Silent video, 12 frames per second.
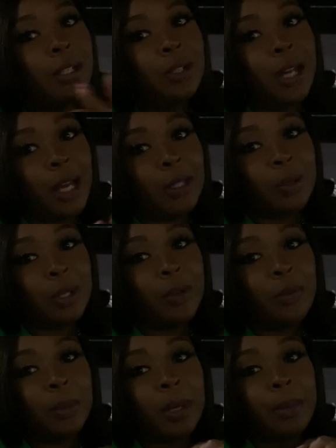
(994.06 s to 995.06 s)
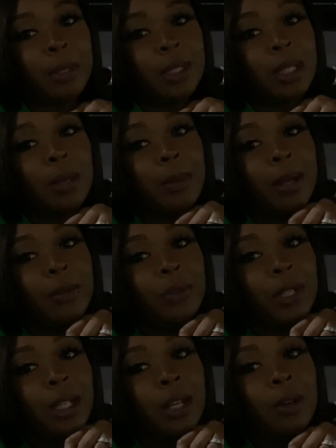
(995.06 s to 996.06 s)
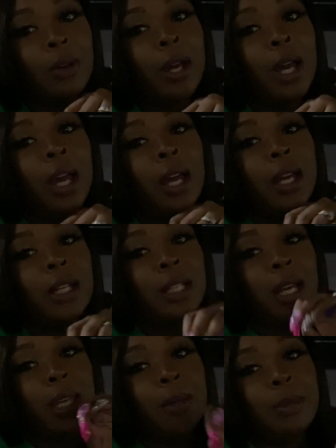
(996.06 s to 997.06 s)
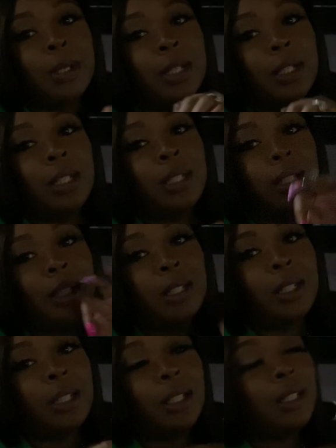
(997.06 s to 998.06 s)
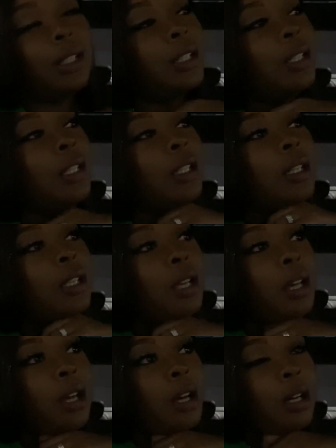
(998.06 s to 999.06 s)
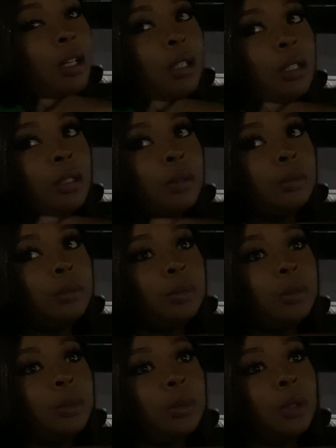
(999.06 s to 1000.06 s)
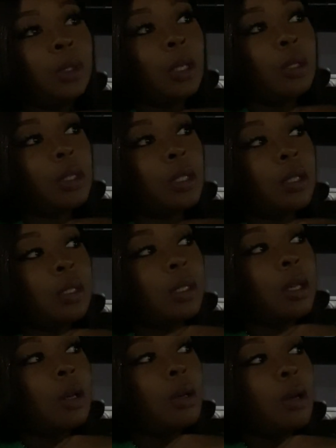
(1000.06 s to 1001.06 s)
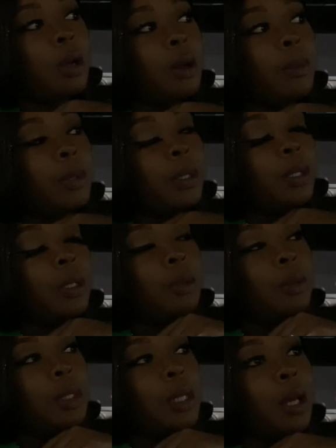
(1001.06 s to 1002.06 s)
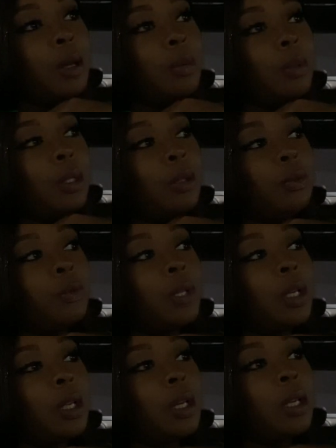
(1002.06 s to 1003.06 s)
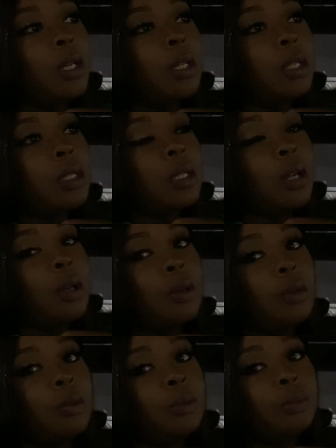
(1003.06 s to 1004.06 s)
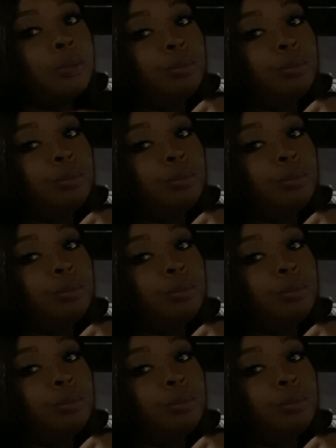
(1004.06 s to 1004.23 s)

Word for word: you guys will never be able to tell by the video because I kept cutting it, cutting it, cutting it, um, you know, to console her. But it was kind of rough. So,